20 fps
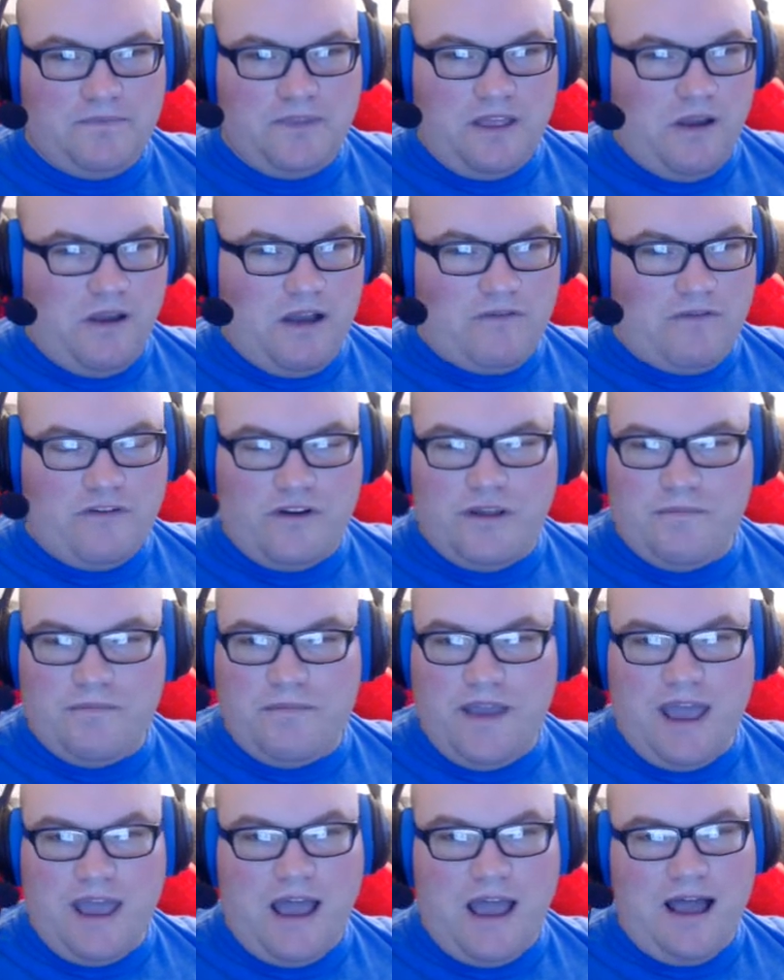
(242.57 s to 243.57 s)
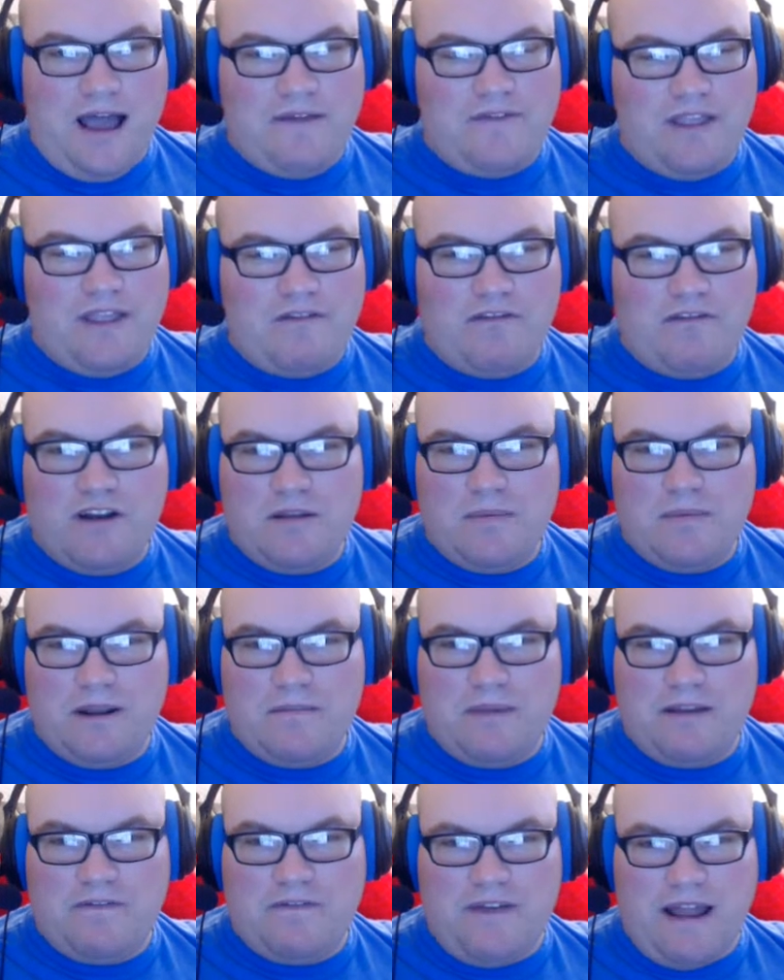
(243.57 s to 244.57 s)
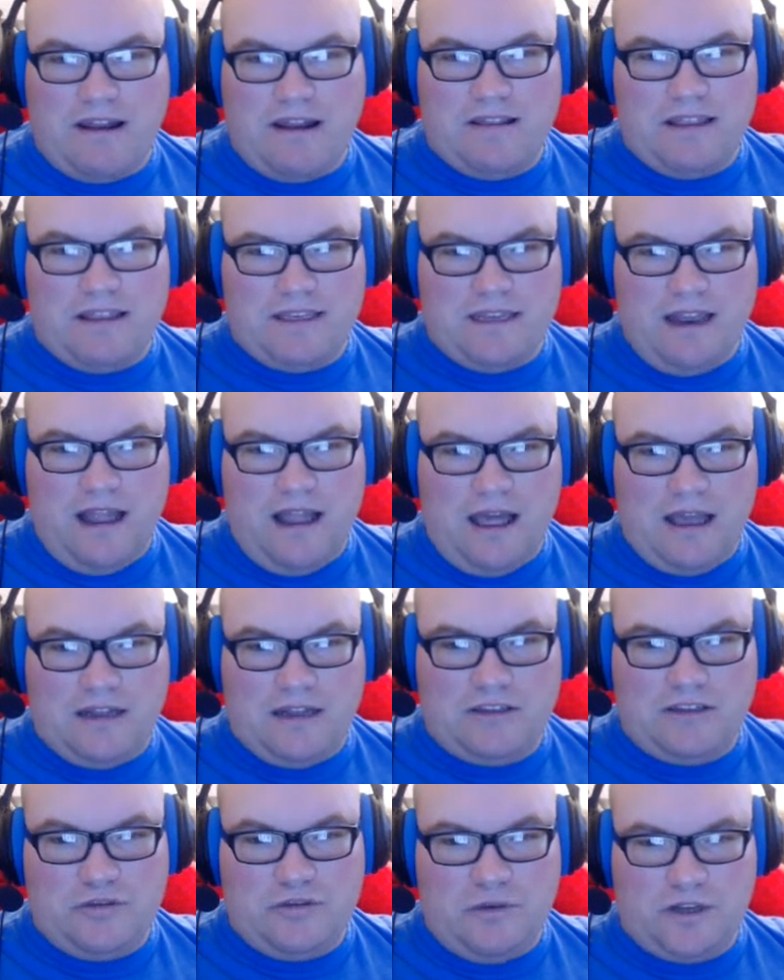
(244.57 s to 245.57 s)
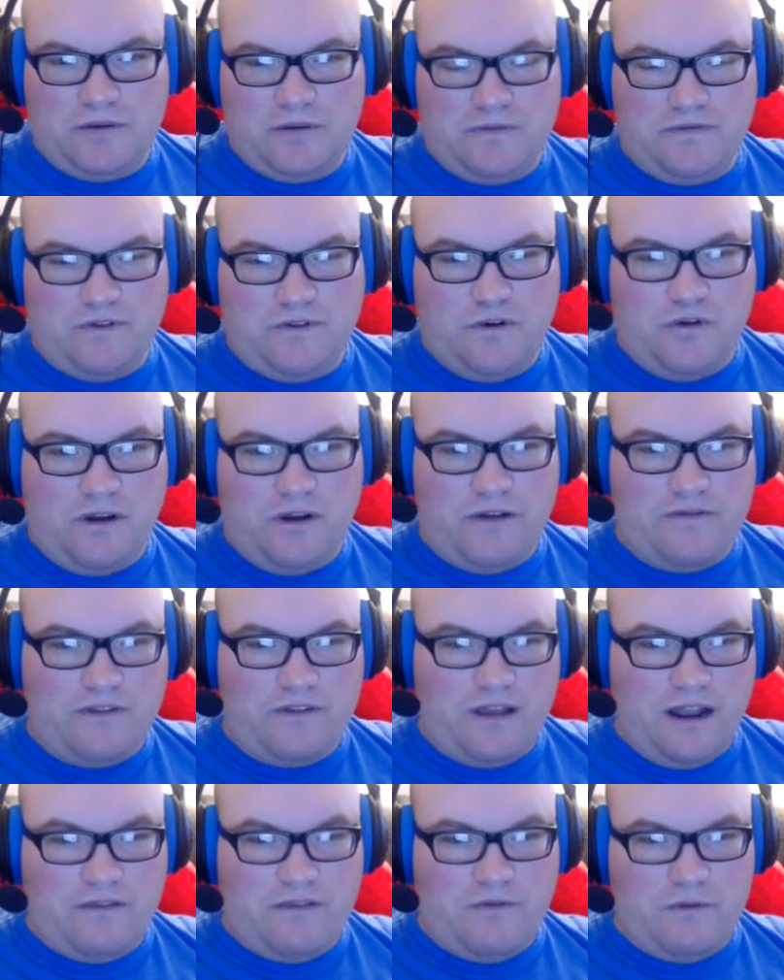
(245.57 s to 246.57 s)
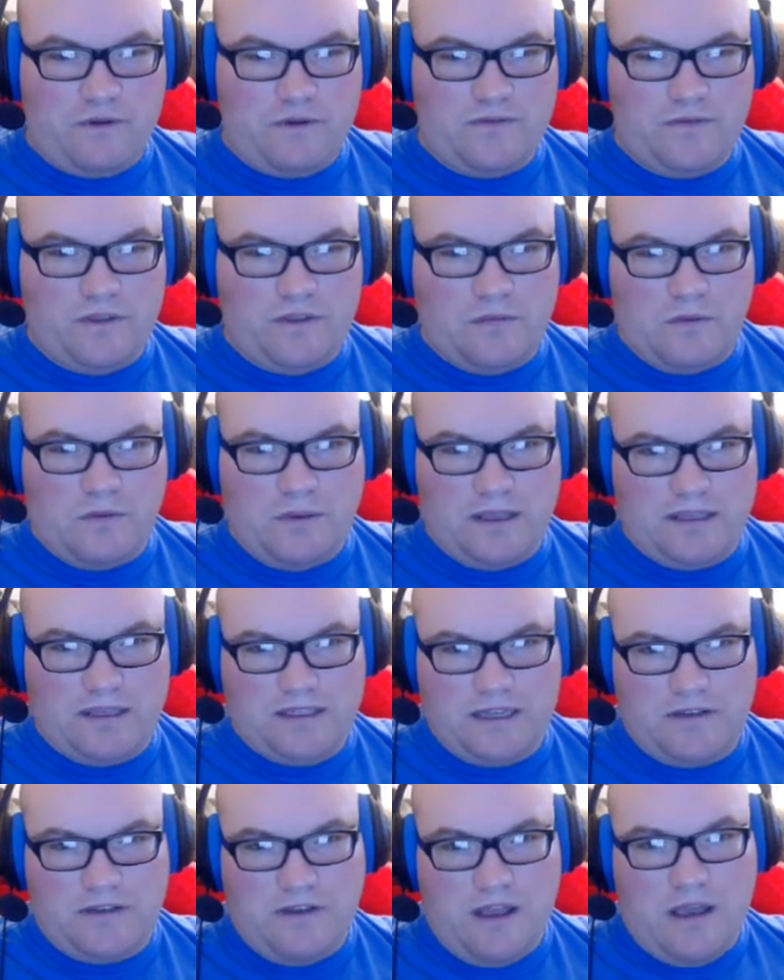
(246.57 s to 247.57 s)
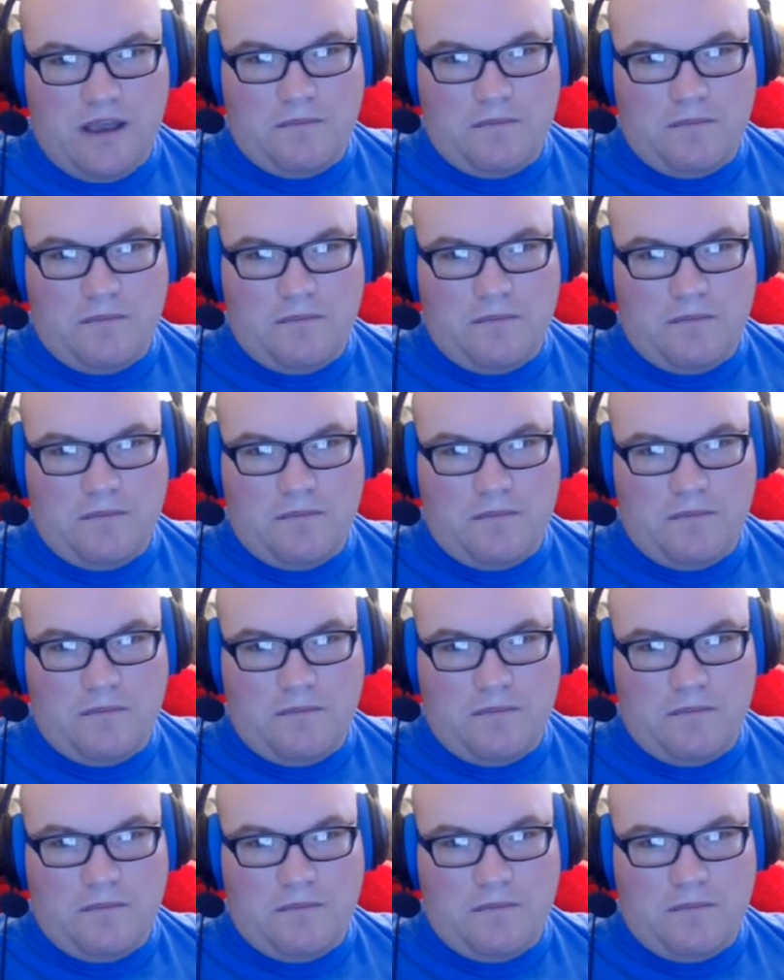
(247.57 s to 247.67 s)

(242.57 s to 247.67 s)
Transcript: Now, I've got to admit, I've never really been a big fan of this line too much before. I've kind of always thought them a bit stiff.